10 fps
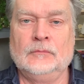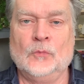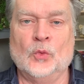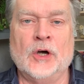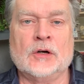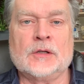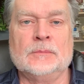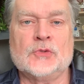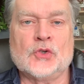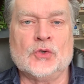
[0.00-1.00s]

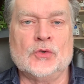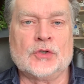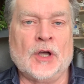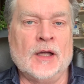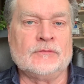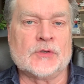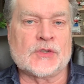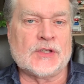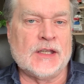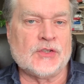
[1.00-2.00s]
Welcome to
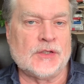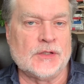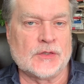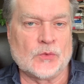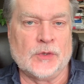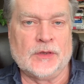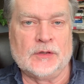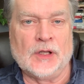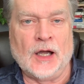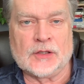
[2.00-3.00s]
Conversations
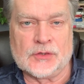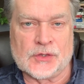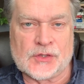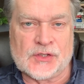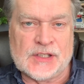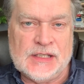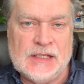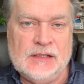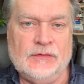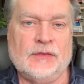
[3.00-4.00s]
with Dr.
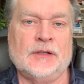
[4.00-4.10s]
Steve.